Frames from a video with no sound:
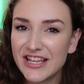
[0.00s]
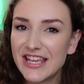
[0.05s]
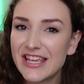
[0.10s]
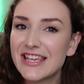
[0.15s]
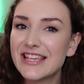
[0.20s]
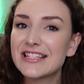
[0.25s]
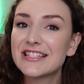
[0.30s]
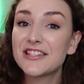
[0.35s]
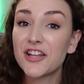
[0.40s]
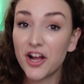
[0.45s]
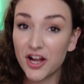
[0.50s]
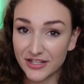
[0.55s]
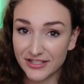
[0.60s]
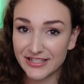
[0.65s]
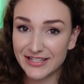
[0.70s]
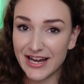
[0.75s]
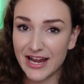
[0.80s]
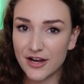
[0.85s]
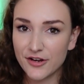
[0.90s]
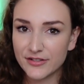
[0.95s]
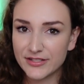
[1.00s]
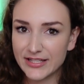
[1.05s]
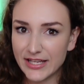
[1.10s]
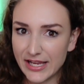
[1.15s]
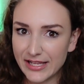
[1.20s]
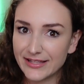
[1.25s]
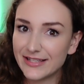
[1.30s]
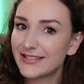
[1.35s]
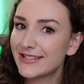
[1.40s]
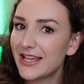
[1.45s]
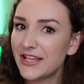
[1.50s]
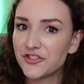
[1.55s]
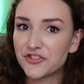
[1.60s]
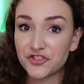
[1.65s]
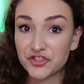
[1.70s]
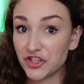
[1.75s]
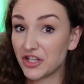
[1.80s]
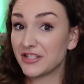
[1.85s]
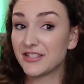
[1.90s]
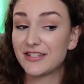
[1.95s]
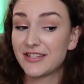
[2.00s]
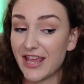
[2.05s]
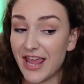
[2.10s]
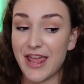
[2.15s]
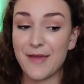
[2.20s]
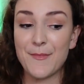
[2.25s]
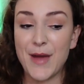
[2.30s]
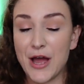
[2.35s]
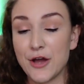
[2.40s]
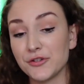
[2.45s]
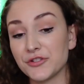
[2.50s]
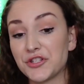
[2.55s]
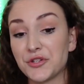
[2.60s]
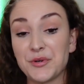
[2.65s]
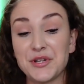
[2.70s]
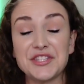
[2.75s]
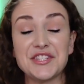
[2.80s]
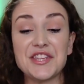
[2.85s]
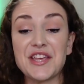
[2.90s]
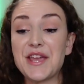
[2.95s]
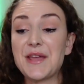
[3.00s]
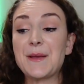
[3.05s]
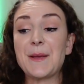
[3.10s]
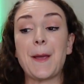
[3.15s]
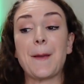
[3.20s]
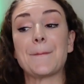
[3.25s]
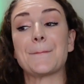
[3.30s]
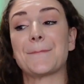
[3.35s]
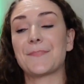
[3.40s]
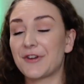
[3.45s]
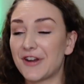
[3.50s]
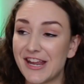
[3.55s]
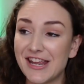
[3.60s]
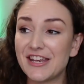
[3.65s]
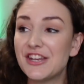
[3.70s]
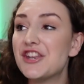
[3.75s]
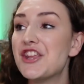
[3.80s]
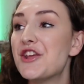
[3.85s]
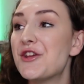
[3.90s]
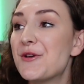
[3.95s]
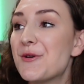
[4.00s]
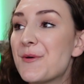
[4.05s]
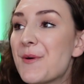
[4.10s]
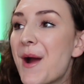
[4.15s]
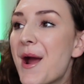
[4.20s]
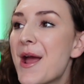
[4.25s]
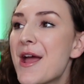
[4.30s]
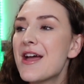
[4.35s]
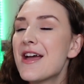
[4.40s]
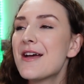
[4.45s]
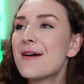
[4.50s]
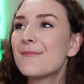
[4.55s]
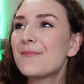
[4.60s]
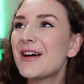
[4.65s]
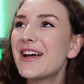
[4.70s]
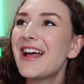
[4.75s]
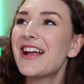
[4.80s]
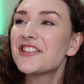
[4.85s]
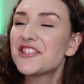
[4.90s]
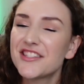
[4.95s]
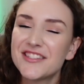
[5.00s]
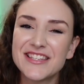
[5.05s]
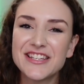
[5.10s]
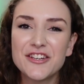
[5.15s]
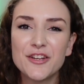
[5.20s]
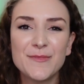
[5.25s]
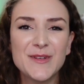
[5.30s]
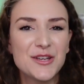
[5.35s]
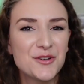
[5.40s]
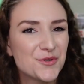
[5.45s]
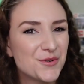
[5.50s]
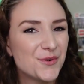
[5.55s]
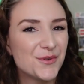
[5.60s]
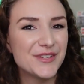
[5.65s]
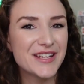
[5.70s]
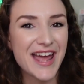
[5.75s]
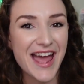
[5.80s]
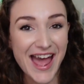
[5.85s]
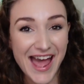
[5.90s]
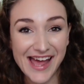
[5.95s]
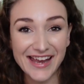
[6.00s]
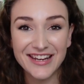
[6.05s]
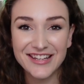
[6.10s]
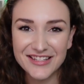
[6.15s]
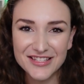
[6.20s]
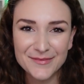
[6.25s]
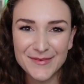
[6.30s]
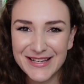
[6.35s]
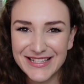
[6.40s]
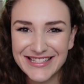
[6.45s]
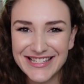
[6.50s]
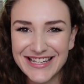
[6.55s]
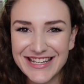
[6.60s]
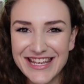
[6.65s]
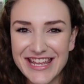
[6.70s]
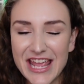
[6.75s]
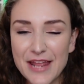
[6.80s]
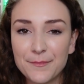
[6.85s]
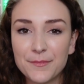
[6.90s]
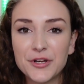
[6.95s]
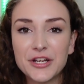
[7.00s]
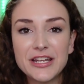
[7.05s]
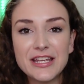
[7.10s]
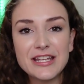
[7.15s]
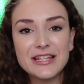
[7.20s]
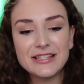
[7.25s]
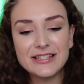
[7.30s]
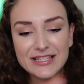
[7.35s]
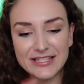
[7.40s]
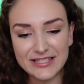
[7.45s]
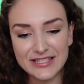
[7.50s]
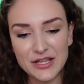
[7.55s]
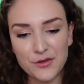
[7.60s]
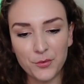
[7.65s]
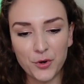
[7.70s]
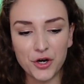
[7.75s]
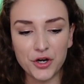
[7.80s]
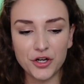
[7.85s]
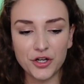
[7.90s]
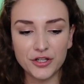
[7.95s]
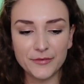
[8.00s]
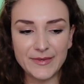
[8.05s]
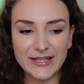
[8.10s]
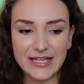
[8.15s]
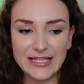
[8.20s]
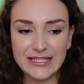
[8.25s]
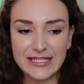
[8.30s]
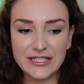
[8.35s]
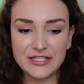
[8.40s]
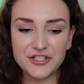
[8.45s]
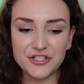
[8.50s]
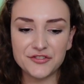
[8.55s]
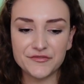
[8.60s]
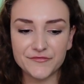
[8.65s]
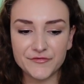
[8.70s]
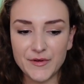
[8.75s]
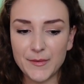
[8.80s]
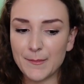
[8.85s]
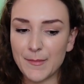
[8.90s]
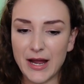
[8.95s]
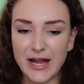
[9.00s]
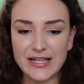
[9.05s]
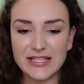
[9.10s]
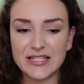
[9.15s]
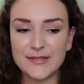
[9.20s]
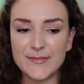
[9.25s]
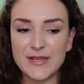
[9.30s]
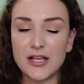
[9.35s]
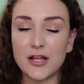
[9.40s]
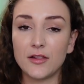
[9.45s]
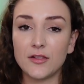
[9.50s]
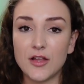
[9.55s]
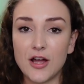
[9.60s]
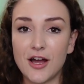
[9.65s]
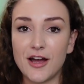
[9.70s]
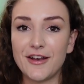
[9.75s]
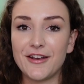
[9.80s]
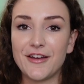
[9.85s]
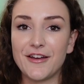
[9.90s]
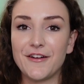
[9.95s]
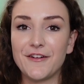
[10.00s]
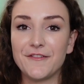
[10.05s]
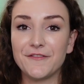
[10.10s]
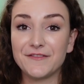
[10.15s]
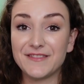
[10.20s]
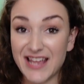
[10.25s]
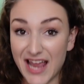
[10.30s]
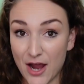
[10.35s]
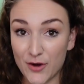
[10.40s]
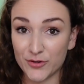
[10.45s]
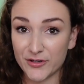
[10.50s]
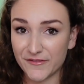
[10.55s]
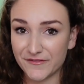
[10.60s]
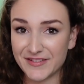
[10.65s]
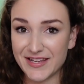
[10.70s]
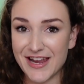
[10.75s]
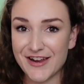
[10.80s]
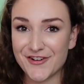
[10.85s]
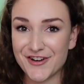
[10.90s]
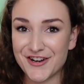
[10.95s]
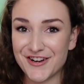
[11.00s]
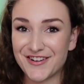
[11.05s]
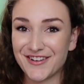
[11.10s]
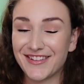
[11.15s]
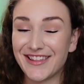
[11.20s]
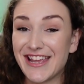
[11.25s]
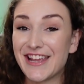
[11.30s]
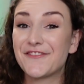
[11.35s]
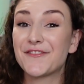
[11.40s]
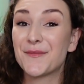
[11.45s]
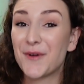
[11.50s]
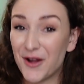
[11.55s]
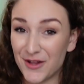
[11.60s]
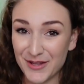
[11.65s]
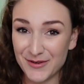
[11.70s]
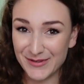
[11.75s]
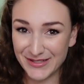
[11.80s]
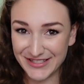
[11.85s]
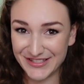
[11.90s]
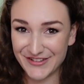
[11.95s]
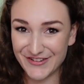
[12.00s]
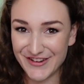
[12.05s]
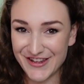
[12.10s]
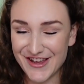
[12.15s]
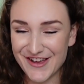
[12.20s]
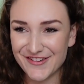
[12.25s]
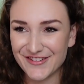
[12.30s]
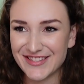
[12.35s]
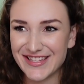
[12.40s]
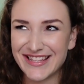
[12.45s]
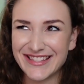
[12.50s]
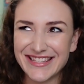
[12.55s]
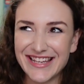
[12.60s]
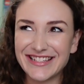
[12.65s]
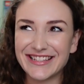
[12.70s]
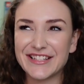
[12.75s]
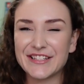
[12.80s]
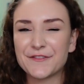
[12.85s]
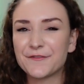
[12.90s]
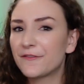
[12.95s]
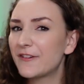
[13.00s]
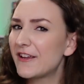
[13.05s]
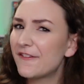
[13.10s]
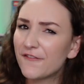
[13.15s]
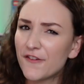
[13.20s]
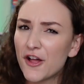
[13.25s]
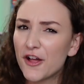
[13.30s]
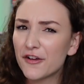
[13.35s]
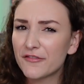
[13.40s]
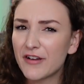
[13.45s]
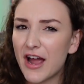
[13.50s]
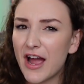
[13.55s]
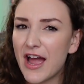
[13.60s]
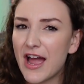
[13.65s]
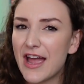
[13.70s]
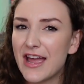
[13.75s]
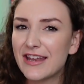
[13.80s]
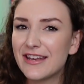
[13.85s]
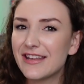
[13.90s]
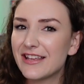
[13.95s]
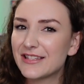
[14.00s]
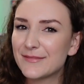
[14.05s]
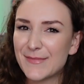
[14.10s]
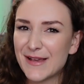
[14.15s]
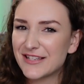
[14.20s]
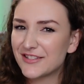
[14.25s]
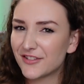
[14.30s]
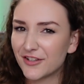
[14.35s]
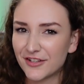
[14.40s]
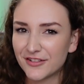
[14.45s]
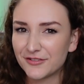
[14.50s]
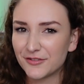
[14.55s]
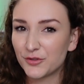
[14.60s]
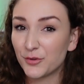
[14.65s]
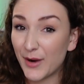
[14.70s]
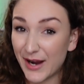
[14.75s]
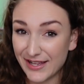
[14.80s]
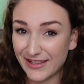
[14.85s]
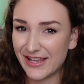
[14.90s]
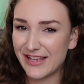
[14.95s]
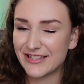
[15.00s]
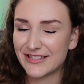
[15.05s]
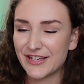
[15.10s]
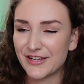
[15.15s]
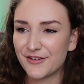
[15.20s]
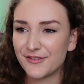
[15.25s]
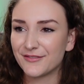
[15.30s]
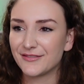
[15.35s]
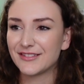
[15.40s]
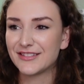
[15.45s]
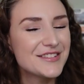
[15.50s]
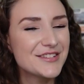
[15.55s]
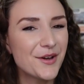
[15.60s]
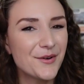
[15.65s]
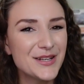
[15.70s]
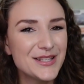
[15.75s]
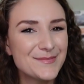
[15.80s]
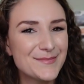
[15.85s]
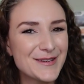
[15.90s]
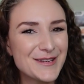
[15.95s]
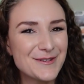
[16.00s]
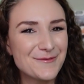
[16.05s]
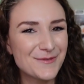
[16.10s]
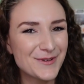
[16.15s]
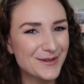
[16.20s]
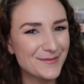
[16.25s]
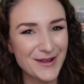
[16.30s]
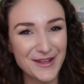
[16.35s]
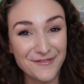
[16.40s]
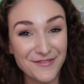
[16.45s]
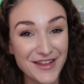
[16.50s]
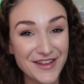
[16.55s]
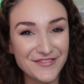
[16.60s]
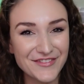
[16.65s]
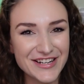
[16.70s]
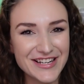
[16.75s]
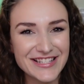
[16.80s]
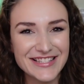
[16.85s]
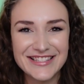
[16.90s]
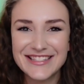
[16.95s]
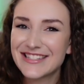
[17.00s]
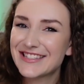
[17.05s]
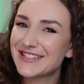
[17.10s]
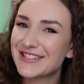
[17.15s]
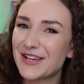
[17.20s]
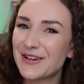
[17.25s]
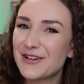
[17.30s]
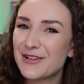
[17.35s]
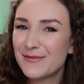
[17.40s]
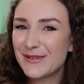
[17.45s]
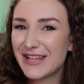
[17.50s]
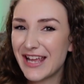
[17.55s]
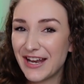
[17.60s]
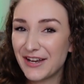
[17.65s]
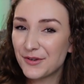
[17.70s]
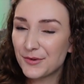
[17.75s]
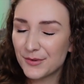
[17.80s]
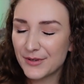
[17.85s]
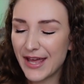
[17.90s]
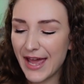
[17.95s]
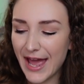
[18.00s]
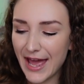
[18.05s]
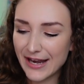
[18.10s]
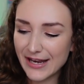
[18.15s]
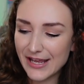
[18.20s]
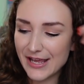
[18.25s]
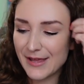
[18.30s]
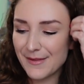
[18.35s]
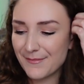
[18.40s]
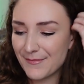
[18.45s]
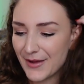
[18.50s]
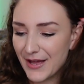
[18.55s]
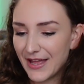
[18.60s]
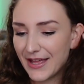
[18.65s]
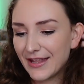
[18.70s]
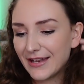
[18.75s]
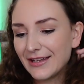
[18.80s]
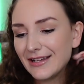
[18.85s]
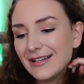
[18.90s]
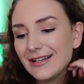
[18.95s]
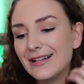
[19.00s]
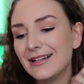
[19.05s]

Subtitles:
is the Haunted House, and this set just came out, so it's like brand new, but I just think it'd be cool to add it to my city and put it in Disney World because it just reminds me a lot of Tower of Terror, like from Hollywood Studios. It's like this free fall ride. It's based on Twilight Zone. It's always been one of my favorites, so it'd be kind of cool to add it, but